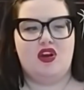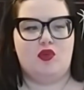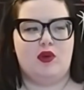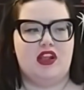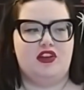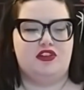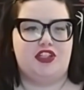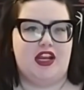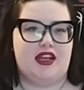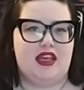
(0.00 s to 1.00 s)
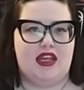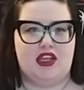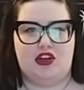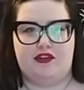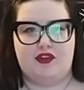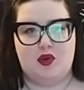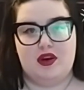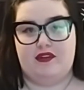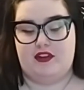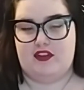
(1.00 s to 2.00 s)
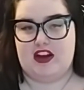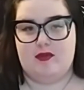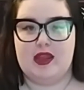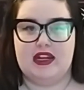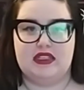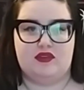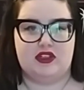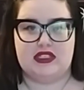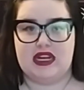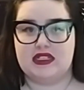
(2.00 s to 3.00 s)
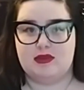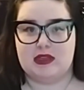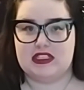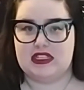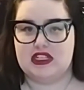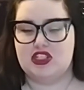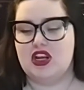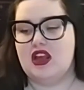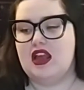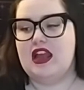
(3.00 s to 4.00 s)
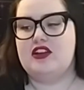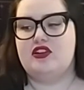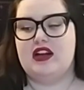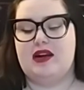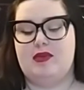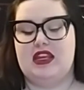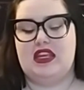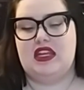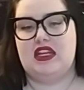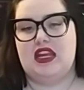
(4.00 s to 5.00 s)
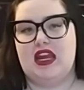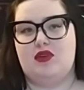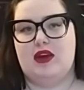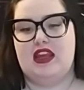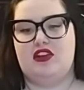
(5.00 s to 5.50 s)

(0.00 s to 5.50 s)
when you're checking your phone every 5 minutes for a text message, and you're not making any headway.